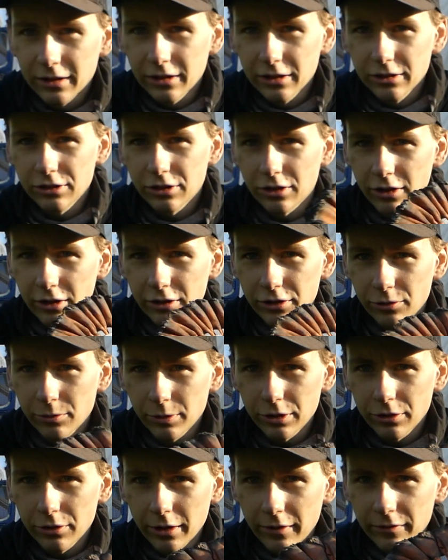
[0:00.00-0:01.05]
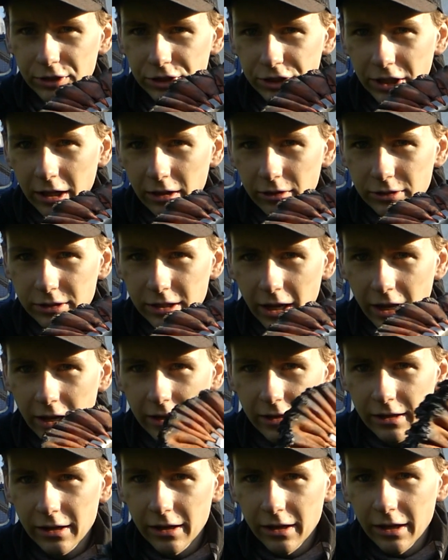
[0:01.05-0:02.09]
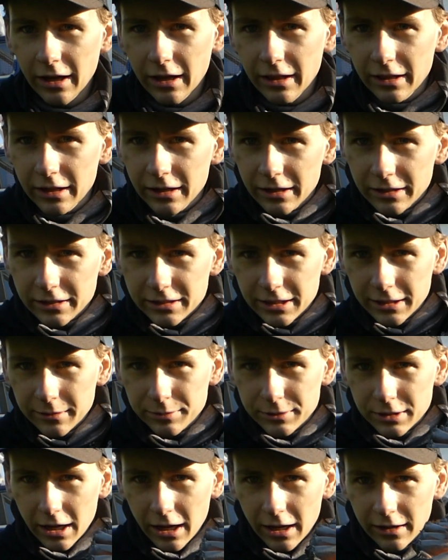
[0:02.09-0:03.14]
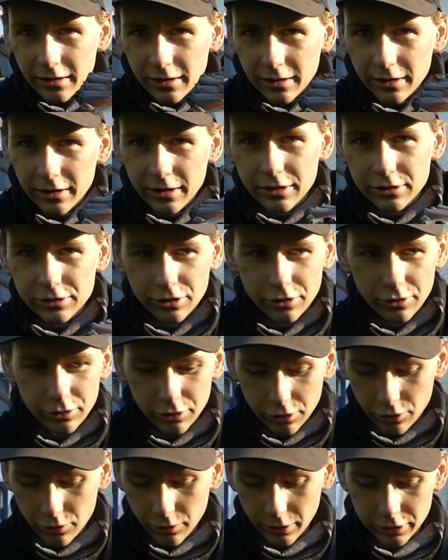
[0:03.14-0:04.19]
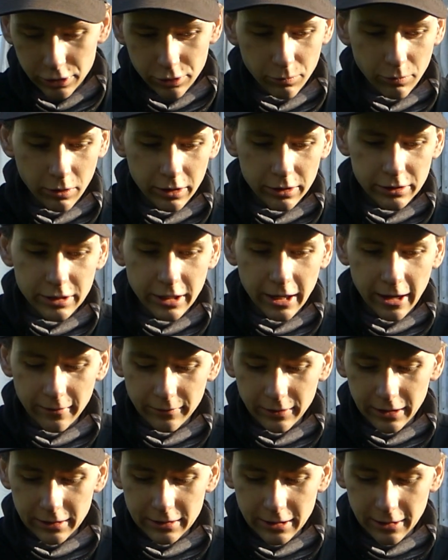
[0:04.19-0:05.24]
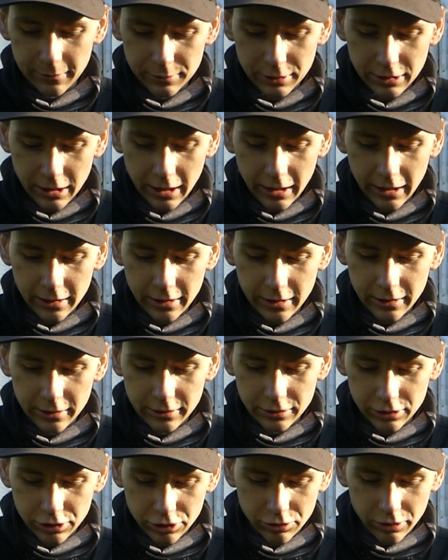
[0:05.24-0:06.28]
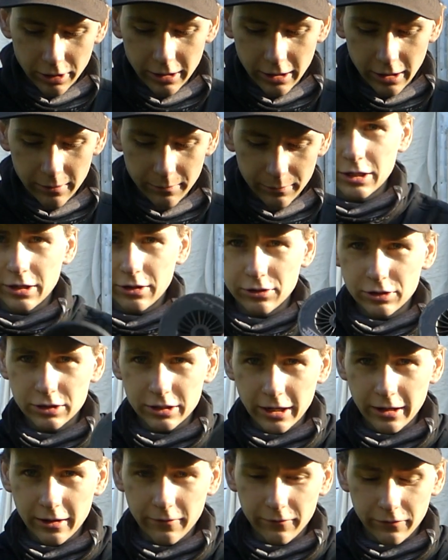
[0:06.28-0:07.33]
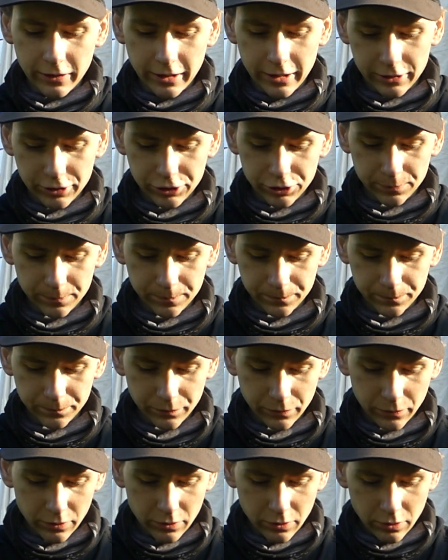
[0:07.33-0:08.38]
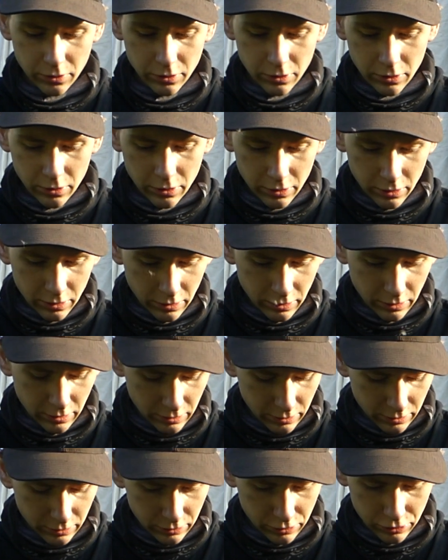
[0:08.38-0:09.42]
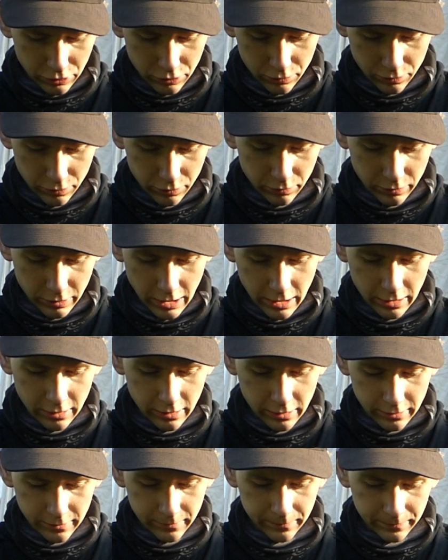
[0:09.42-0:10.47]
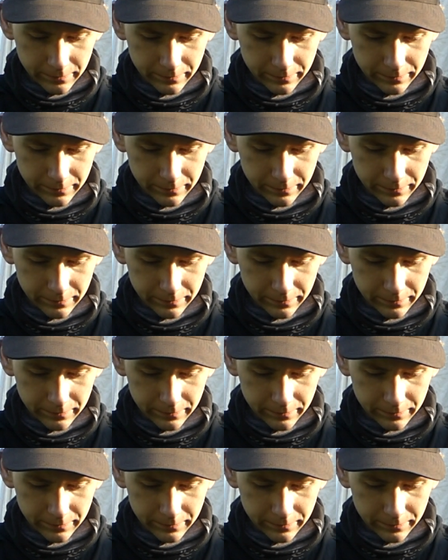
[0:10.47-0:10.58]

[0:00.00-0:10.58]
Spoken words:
So on your wheel you have a shallow side and then a deep side. So you're going to want to have that deep side straight up. Take your second flange and screw that on.